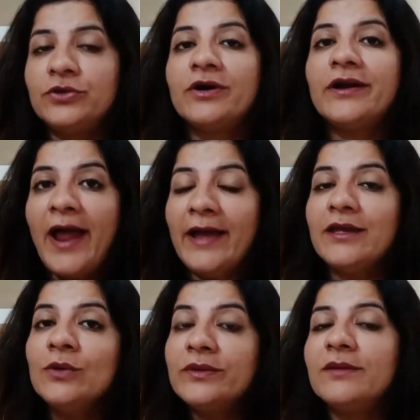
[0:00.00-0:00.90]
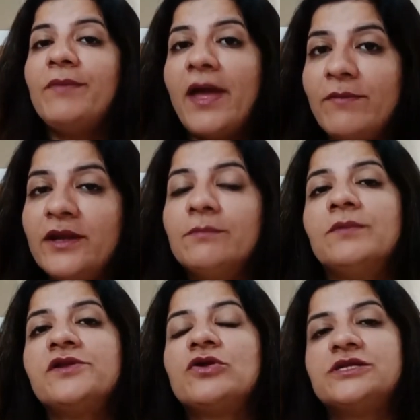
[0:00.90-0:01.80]
crack even the bare minimum
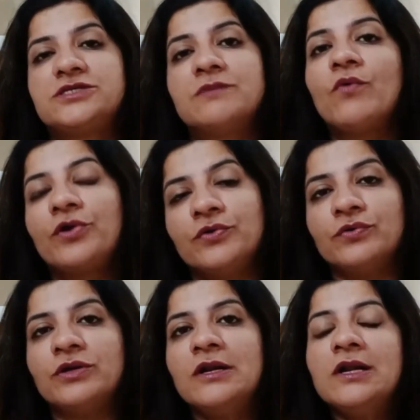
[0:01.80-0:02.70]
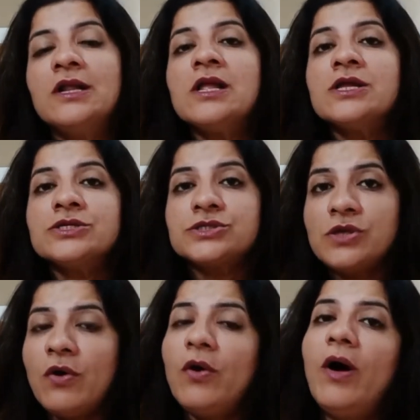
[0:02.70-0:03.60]
in your listening module.
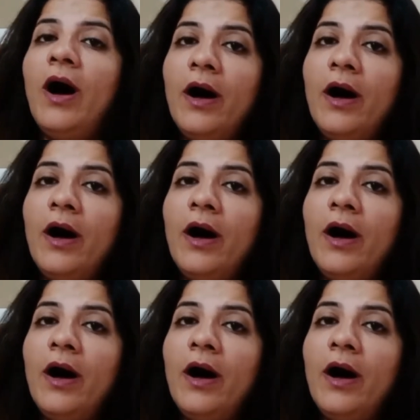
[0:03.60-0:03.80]
So